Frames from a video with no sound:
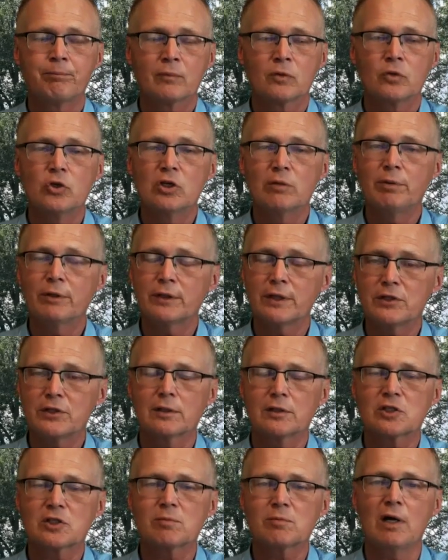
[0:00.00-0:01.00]
You can put these
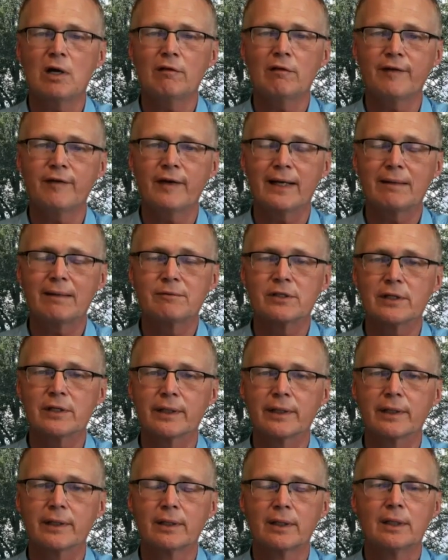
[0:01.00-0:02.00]
small fabs
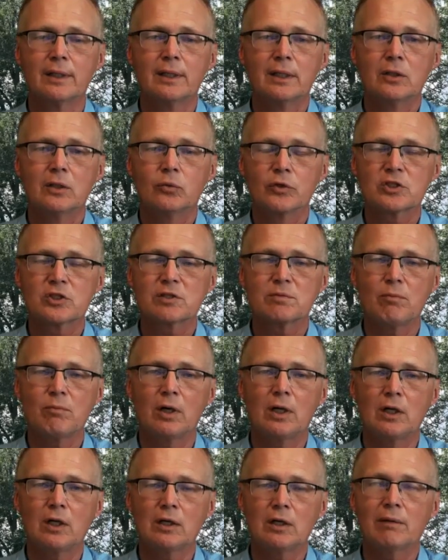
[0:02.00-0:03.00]
in with
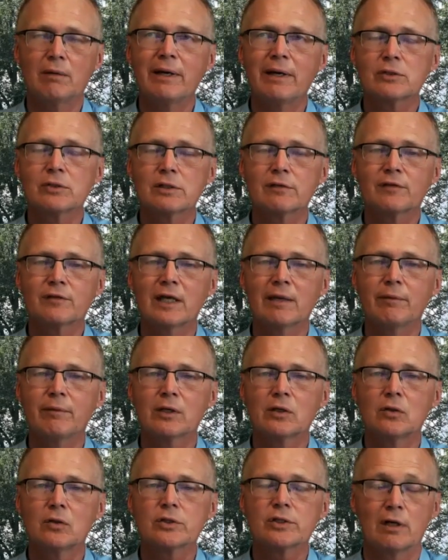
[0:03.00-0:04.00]
small amounts of
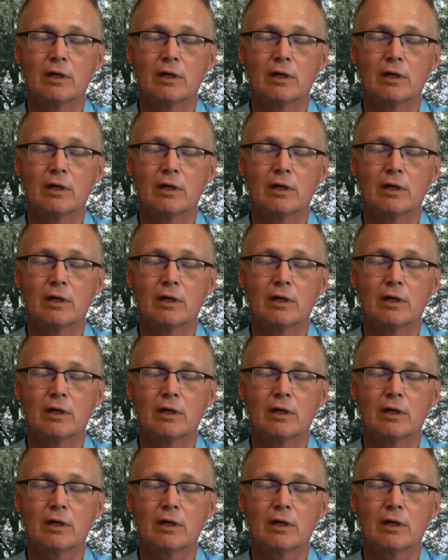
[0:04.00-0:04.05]
chemicals,